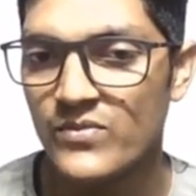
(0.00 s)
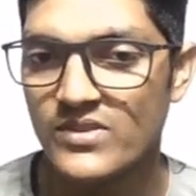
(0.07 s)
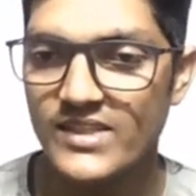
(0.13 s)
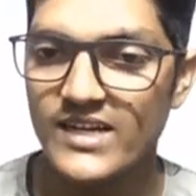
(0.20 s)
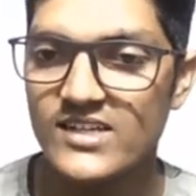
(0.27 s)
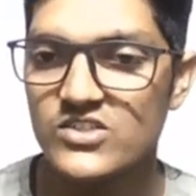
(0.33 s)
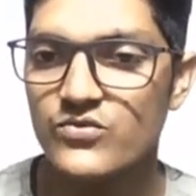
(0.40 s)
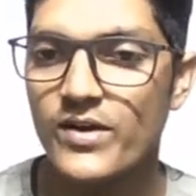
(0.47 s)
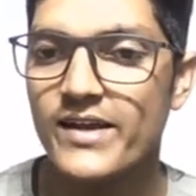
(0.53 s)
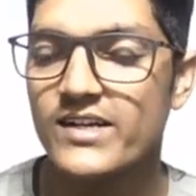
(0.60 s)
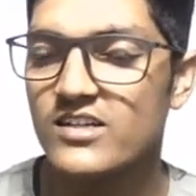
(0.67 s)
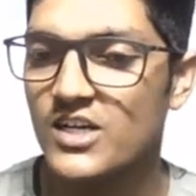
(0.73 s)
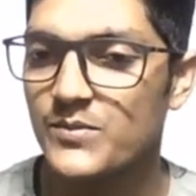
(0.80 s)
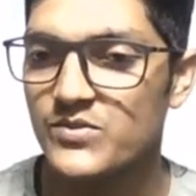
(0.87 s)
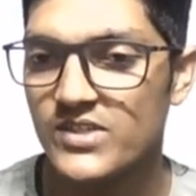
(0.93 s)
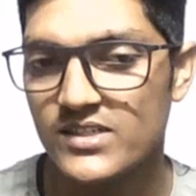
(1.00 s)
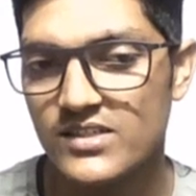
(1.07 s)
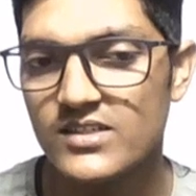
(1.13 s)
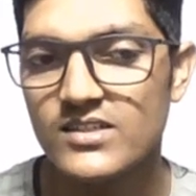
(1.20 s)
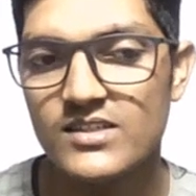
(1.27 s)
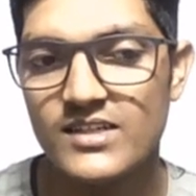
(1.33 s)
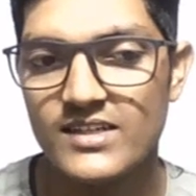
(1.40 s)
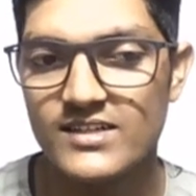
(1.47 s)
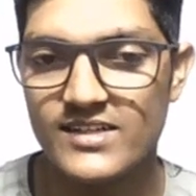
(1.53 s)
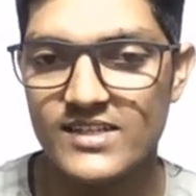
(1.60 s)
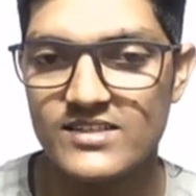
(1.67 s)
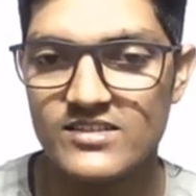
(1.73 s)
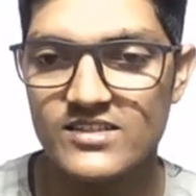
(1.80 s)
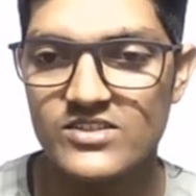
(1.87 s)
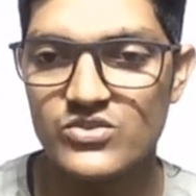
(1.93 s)
That is why it comes under
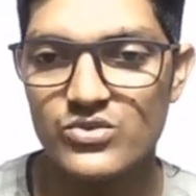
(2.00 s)
tensors.